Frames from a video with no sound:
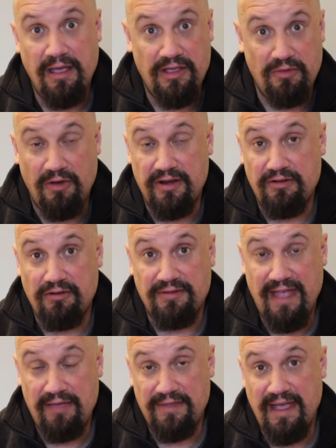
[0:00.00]
you might knock
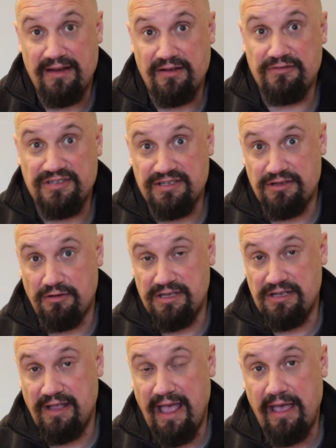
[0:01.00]
down the adults as long
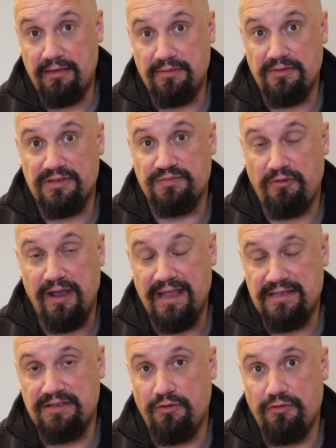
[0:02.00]
as you get the spray
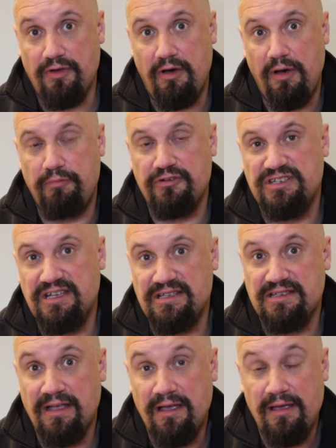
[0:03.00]
into all the
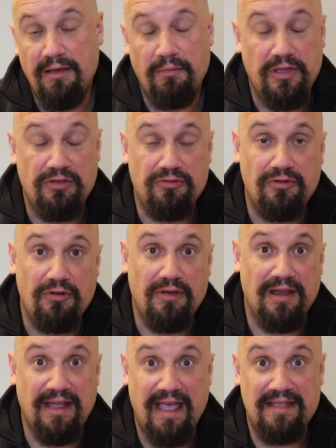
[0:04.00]
harbourages, but you're not
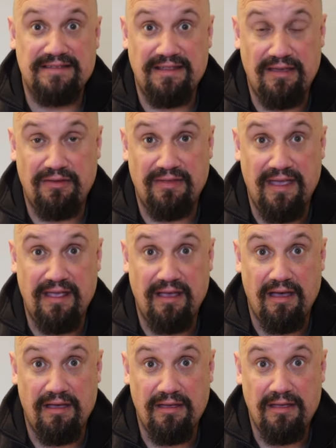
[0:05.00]
going to get to the
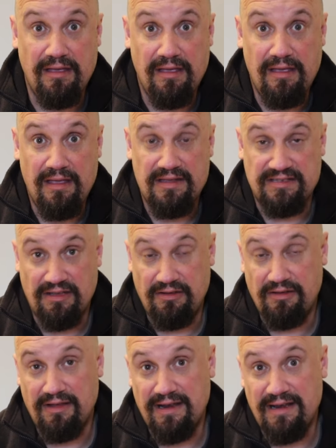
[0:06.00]
ootheca. So
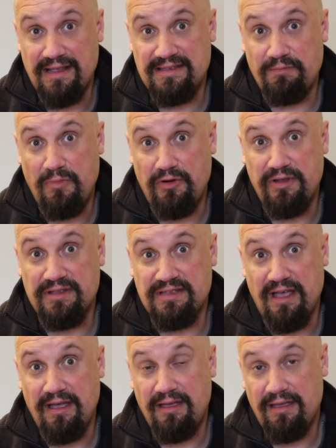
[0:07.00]
you're going to need to
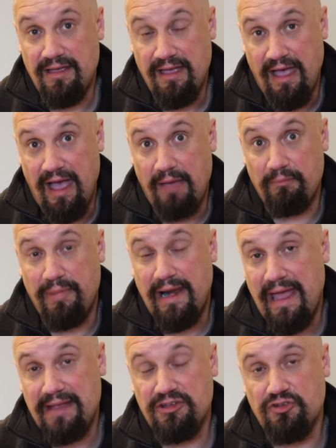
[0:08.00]
monitor and
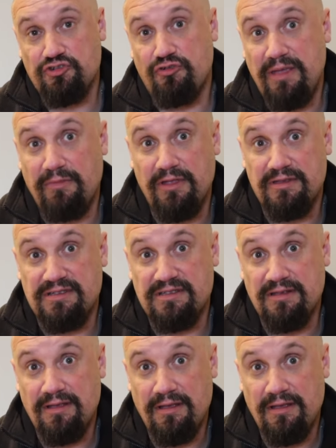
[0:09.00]
plan your treatments